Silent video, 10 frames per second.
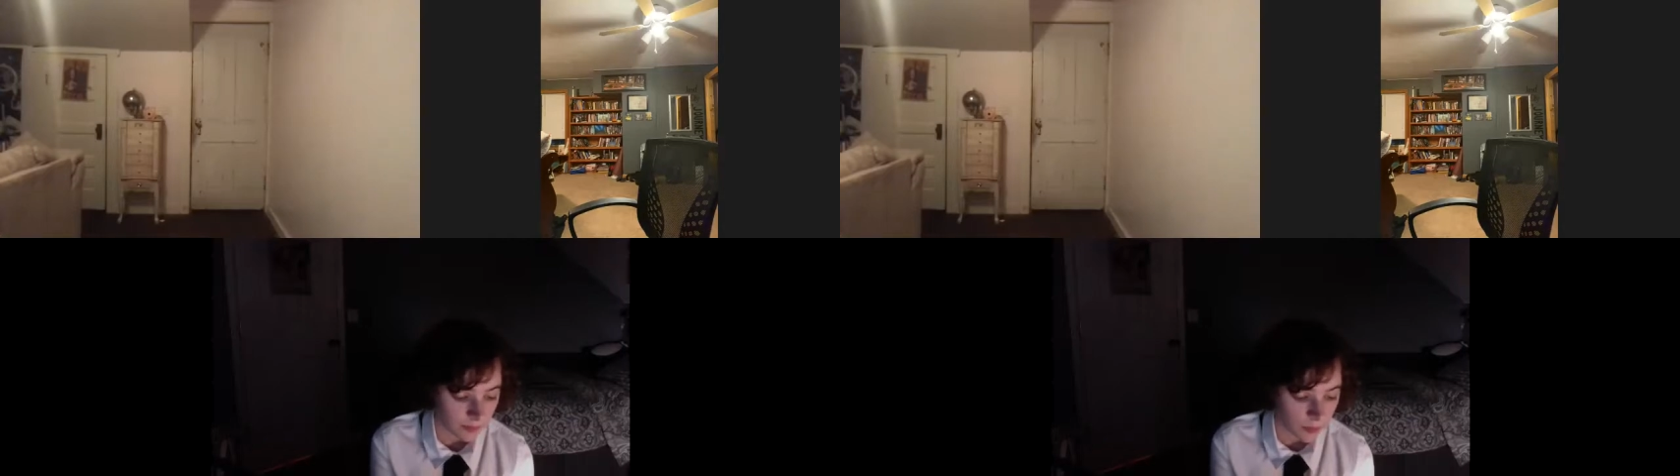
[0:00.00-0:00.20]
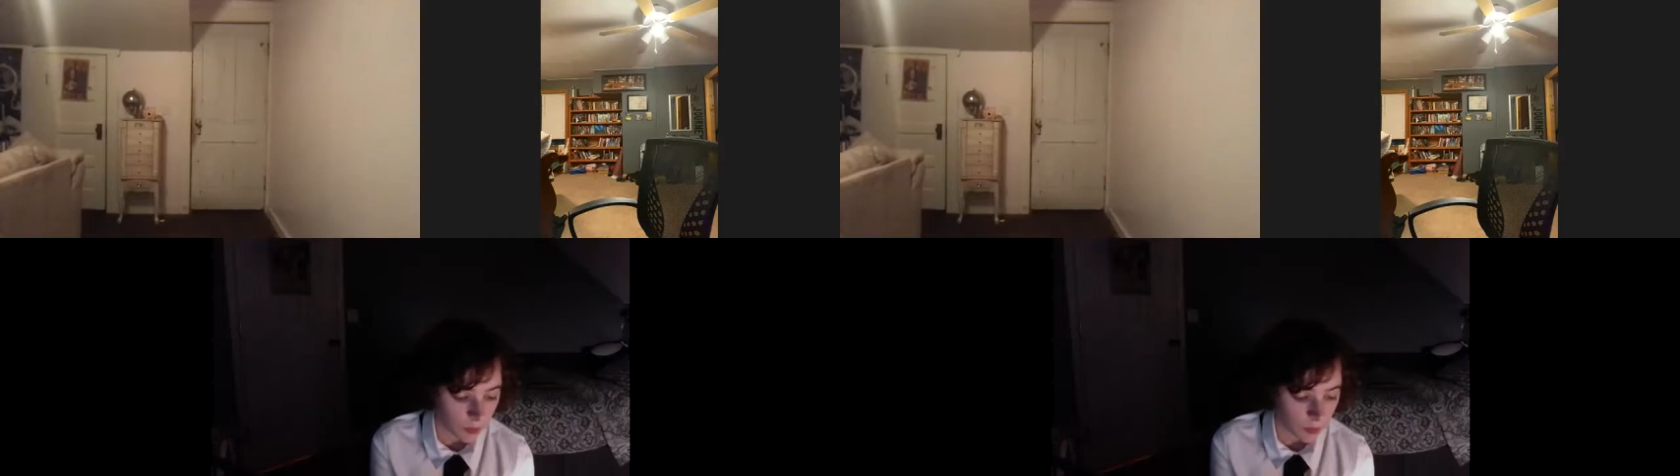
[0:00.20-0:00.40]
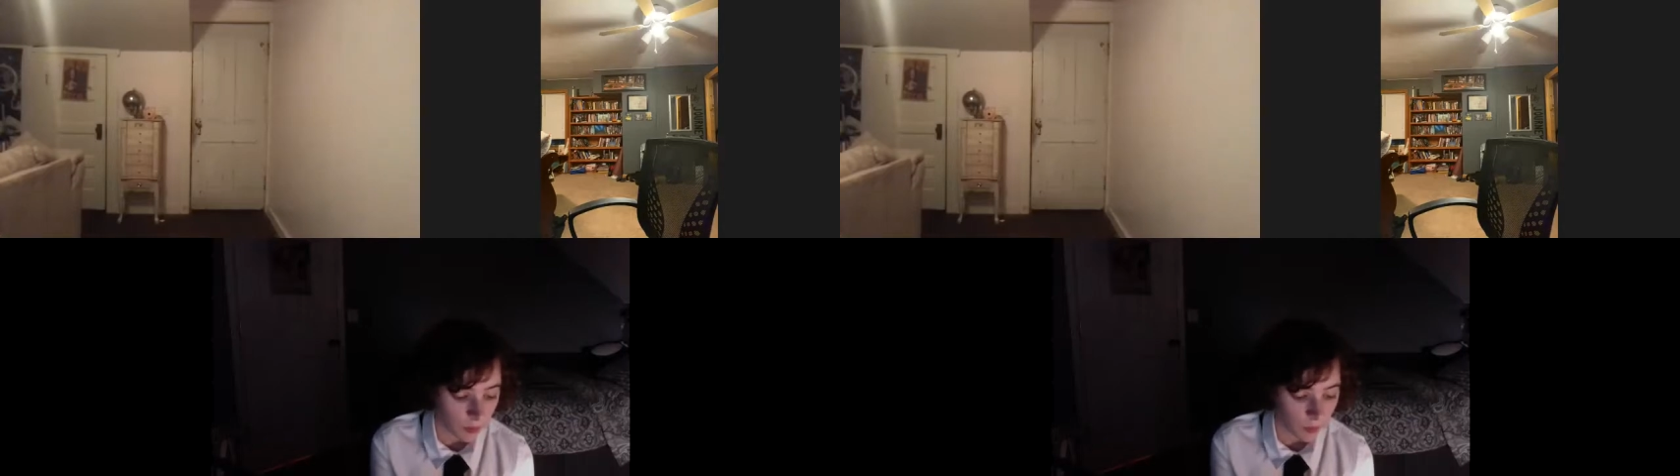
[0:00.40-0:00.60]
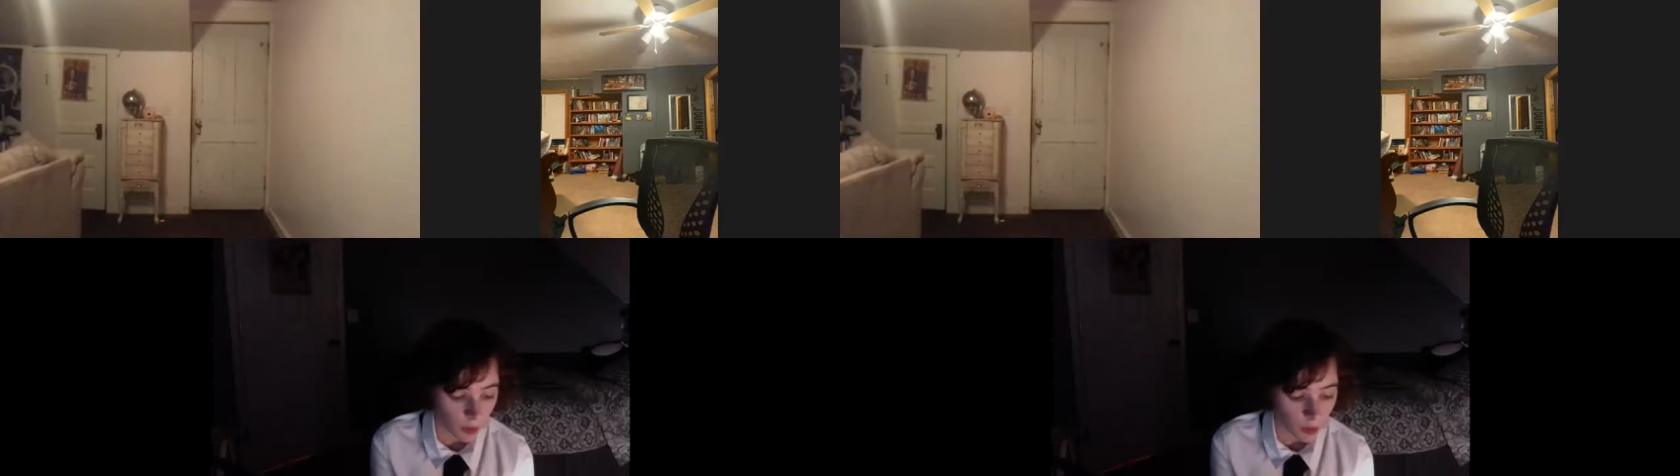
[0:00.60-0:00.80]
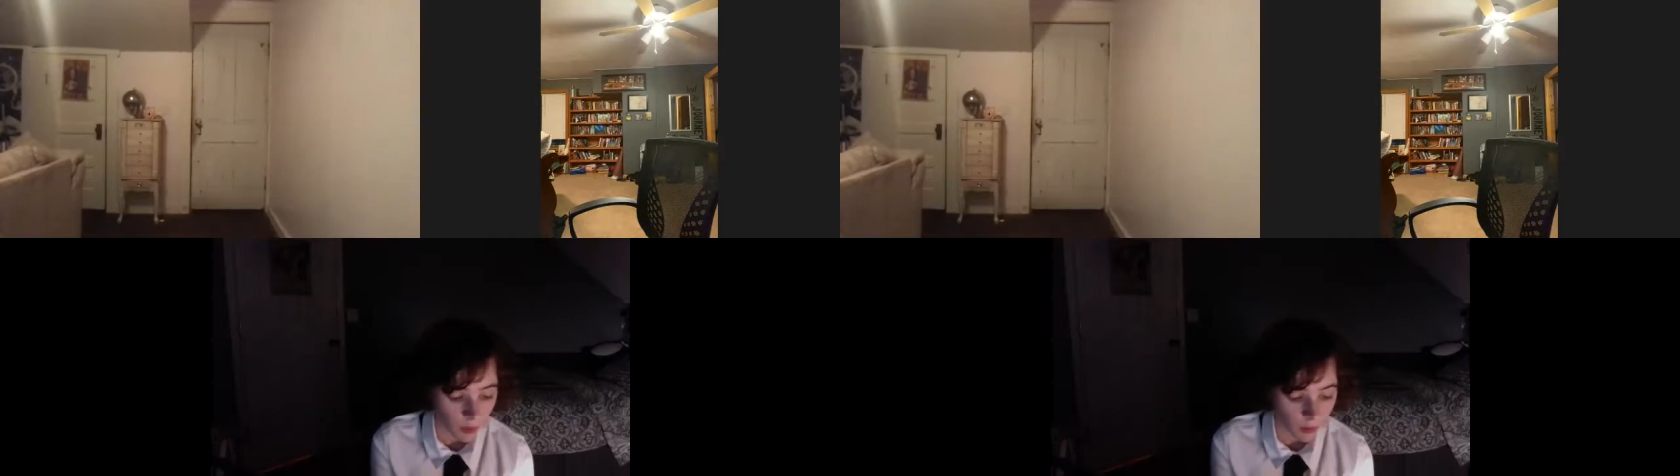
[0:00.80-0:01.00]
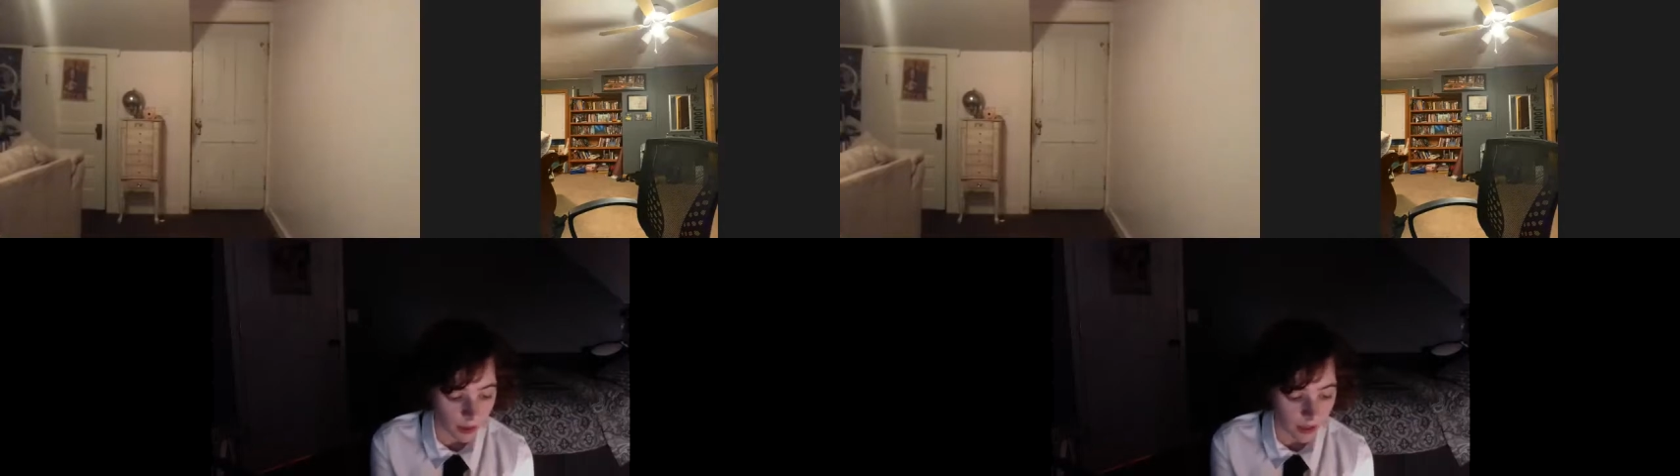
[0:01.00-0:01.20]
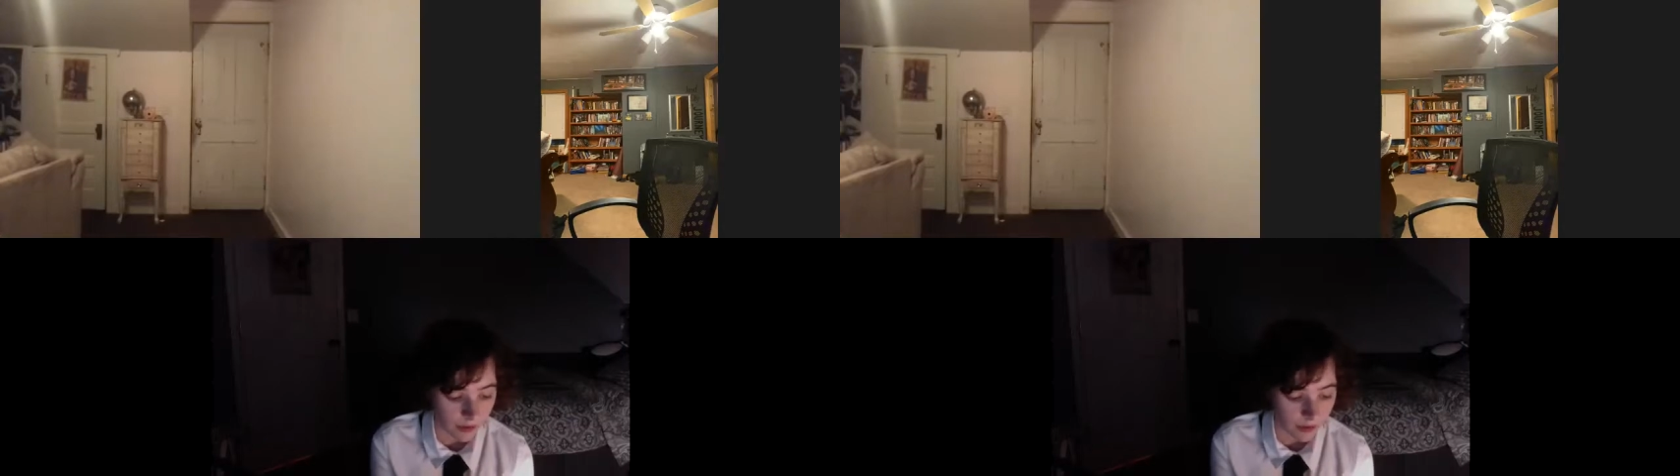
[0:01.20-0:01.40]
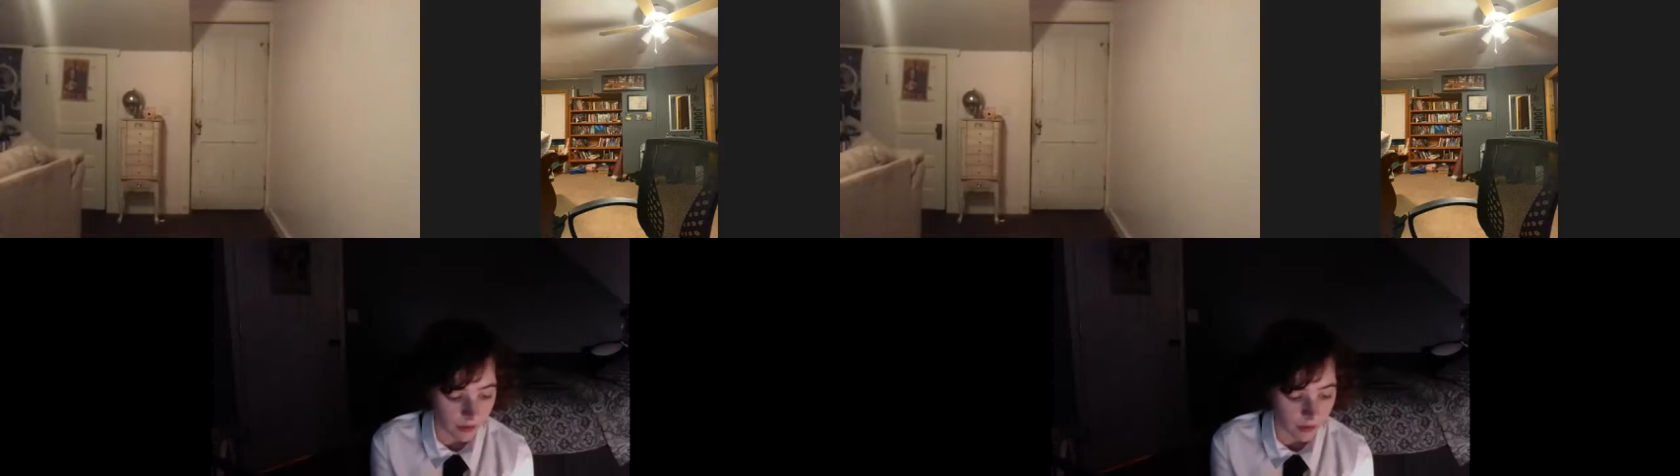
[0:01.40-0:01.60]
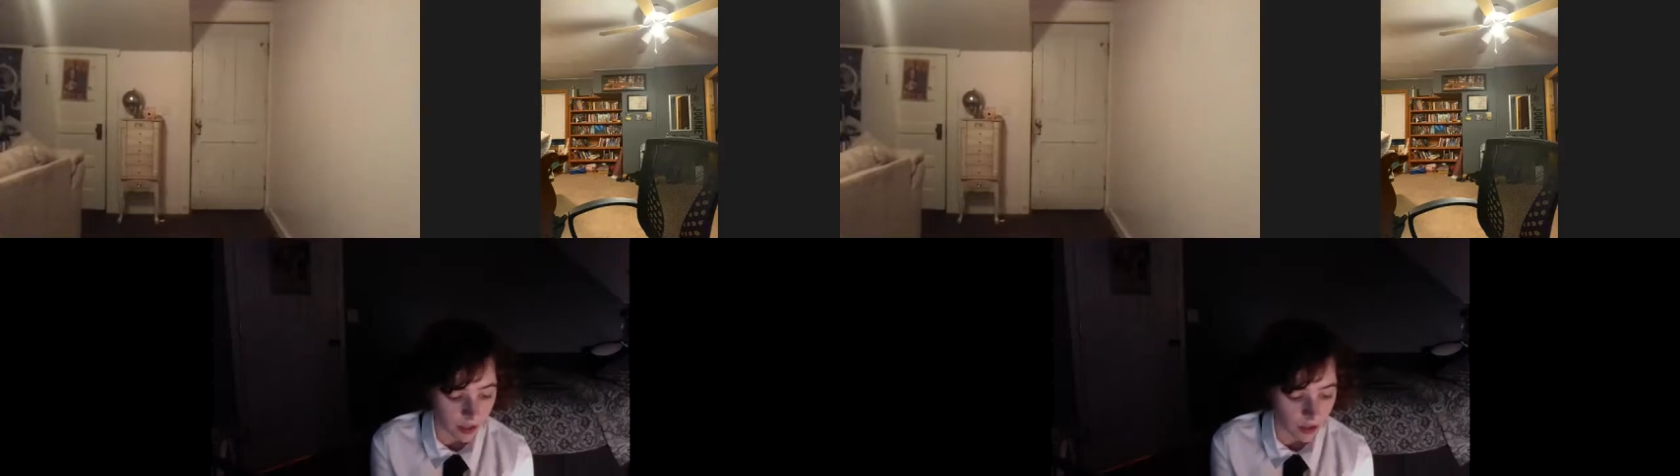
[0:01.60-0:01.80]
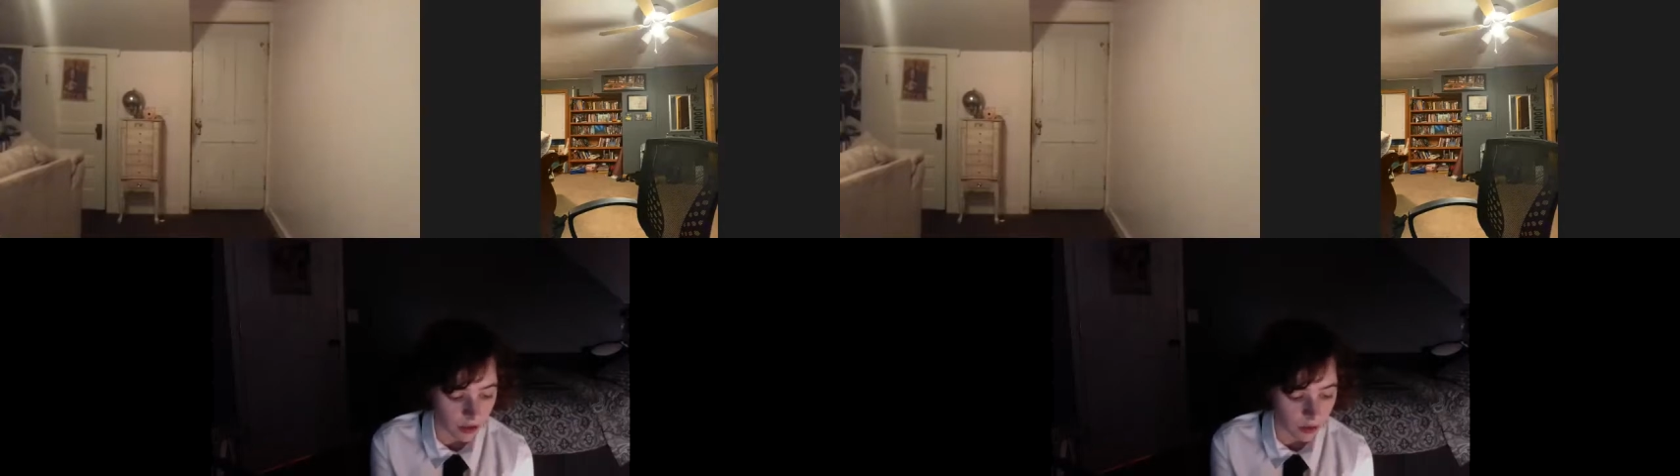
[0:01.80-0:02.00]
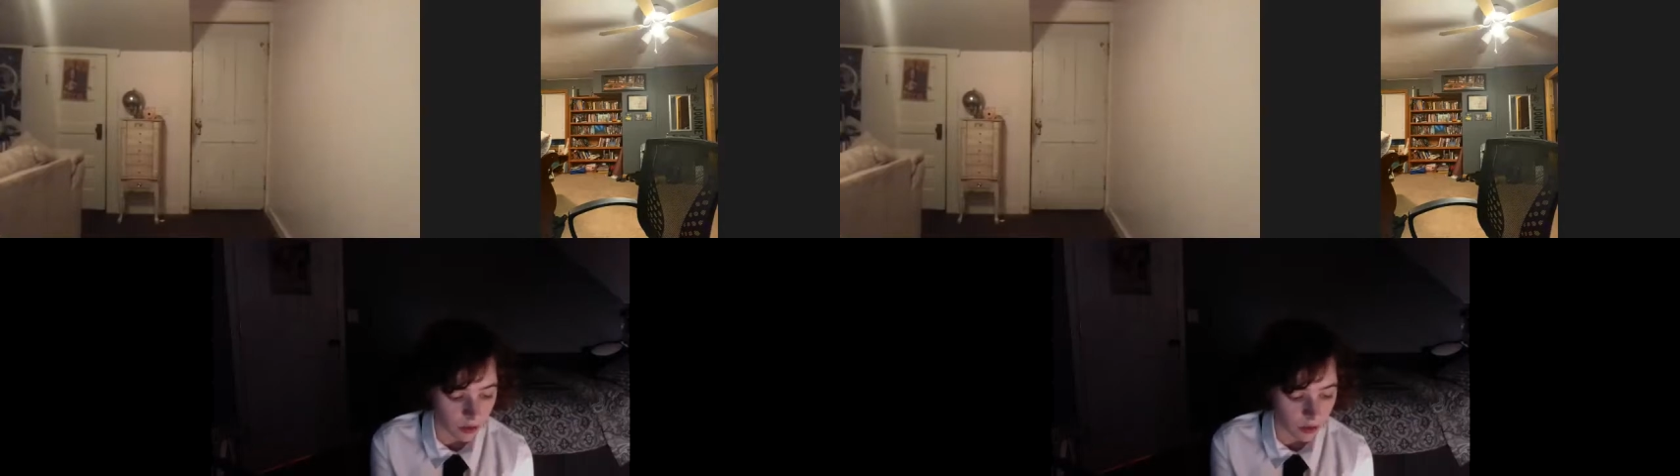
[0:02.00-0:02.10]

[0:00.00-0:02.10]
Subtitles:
Women of the lower classes and